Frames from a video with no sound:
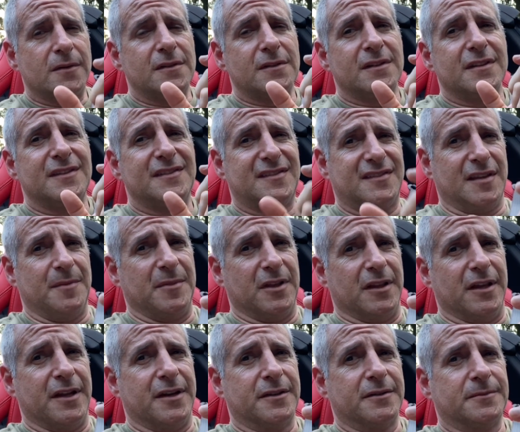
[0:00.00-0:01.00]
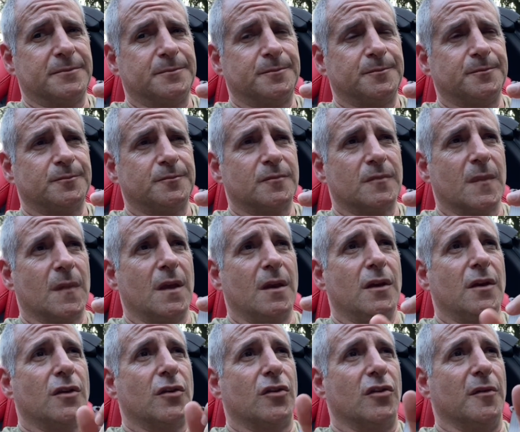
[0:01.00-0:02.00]
simulator,
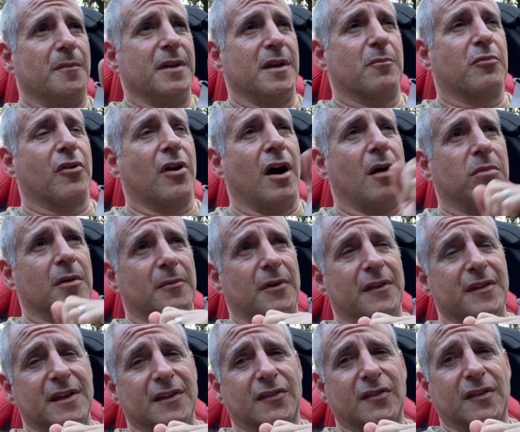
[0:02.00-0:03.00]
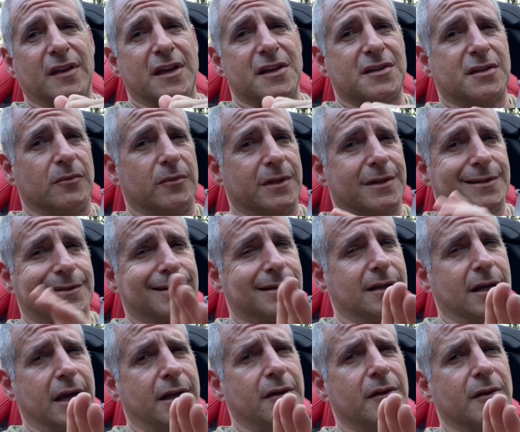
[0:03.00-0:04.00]
could be a problem on the insulation, which
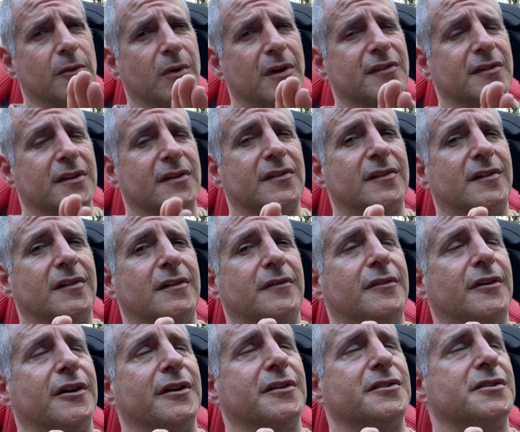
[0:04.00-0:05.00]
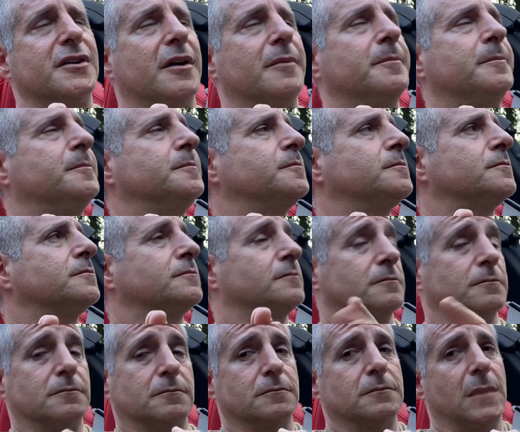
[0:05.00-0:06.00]
I know there wasn't because they did a very good job.
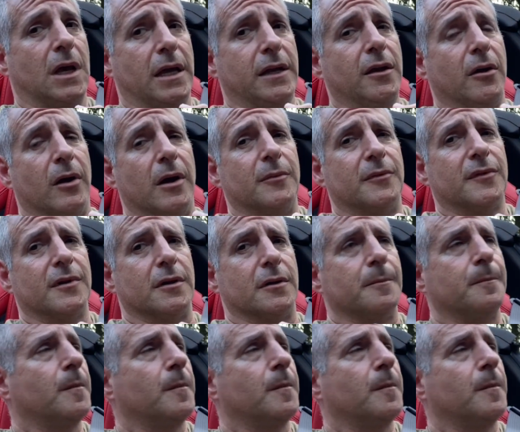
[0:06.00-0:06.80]
I know, I was there.